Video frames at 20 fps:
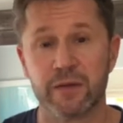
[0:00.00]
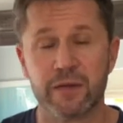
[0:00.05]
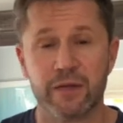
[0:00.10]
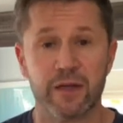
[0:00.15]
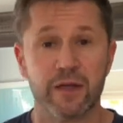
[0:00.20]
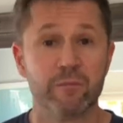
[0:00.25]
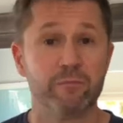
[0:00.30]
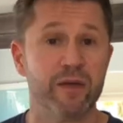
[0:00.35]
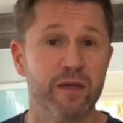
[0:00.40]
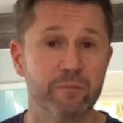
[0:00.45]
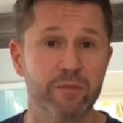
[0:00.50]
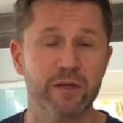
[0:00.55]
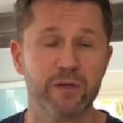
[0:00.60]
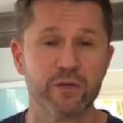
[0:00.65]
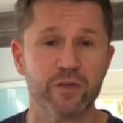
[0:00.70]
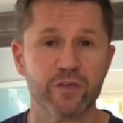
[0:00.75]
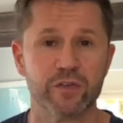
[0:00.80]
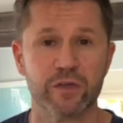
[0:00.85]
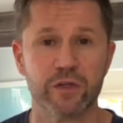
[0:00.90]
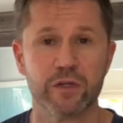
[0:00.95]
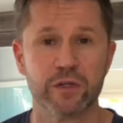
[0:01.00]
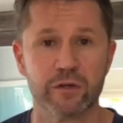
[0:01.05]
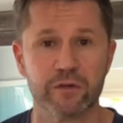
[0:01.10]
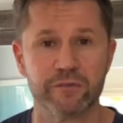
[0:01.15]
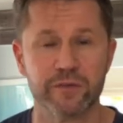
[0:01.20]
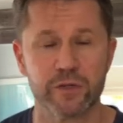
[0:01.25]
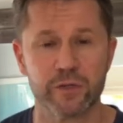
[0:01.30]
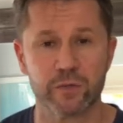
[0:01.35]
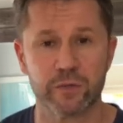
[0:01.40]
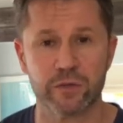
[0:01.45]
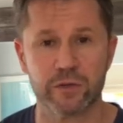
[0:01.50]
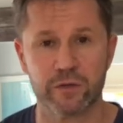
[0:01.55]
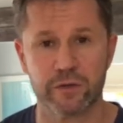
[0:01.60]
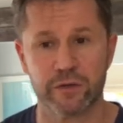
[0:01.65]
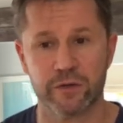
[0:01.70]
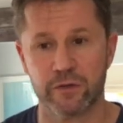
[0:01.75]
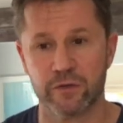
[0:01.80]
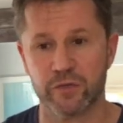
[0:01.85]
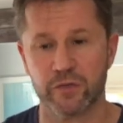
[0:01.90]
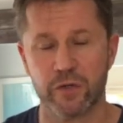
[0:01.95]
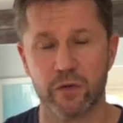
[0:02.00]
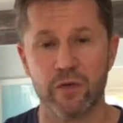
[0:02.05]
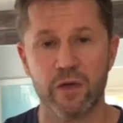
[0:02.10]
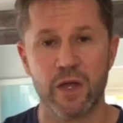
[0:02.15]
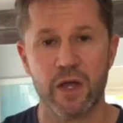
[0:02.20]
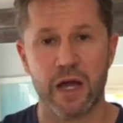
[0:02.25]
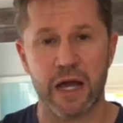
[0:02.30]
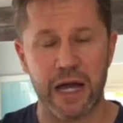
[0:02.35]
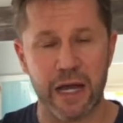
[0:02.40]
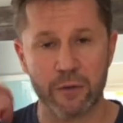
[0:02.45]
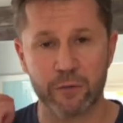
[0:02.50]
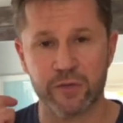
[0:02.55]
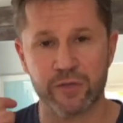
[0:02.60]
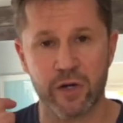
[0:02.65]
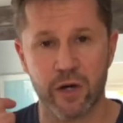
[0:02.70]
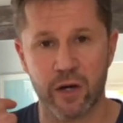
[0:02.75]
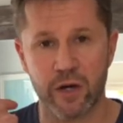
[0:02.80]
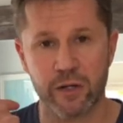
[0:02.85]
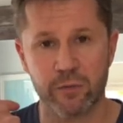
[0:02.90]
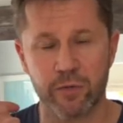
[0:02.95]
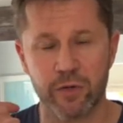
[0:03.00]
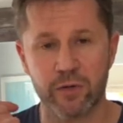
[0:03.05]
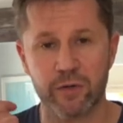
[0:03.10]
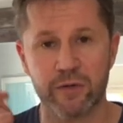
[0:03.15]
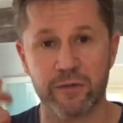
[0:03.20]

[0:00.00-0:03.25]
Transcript: It may be just that you're a visual learner. So I was Audible.